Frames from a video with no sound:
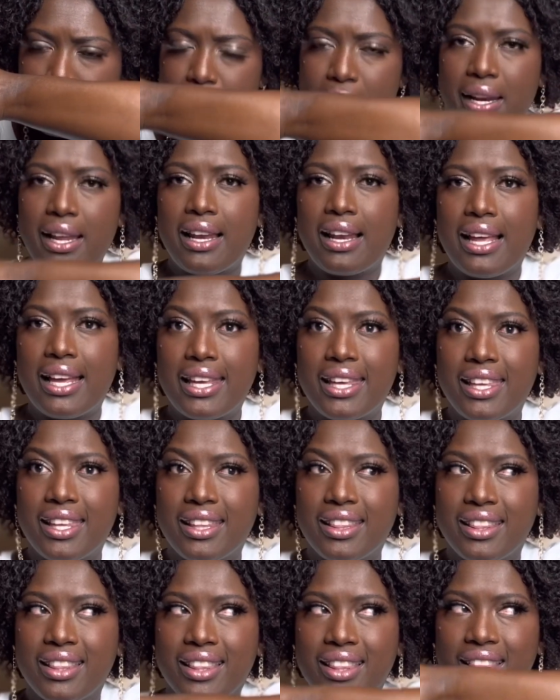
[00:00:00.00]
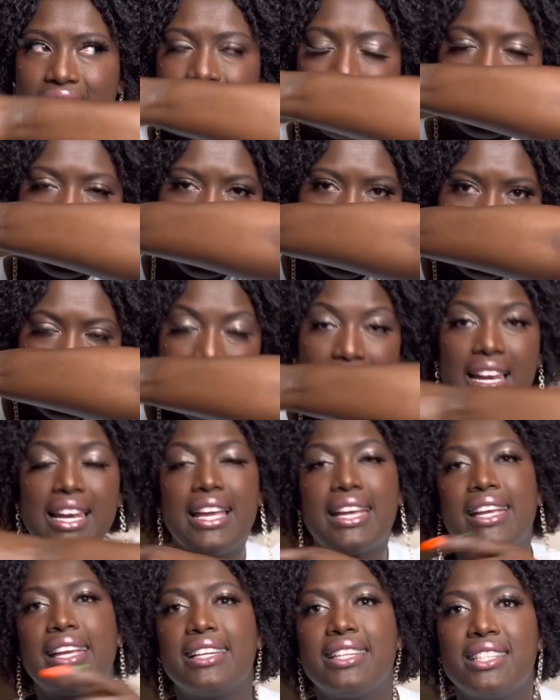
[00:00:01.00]
But I
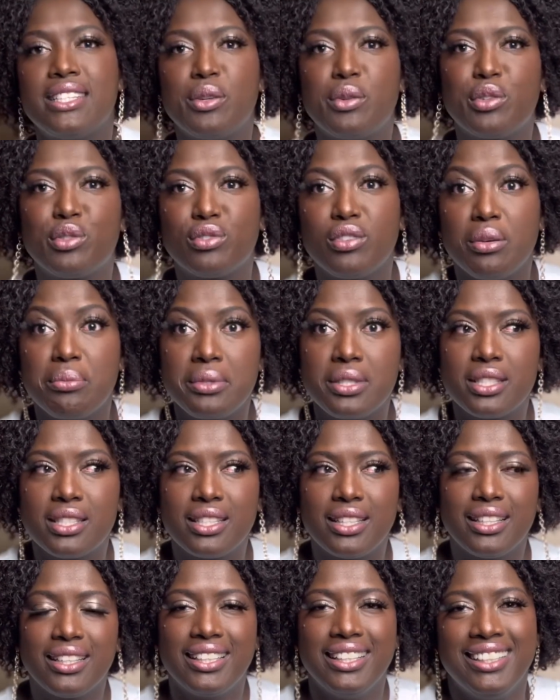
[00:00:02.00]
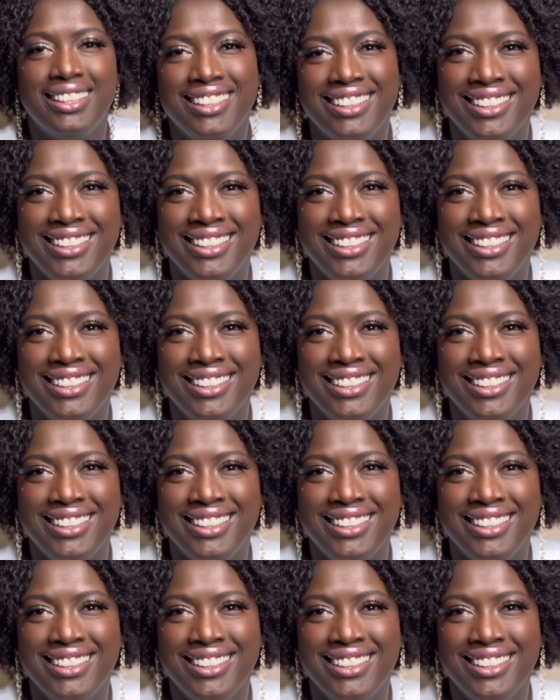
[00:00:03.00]
like it. I like anything with rum inside.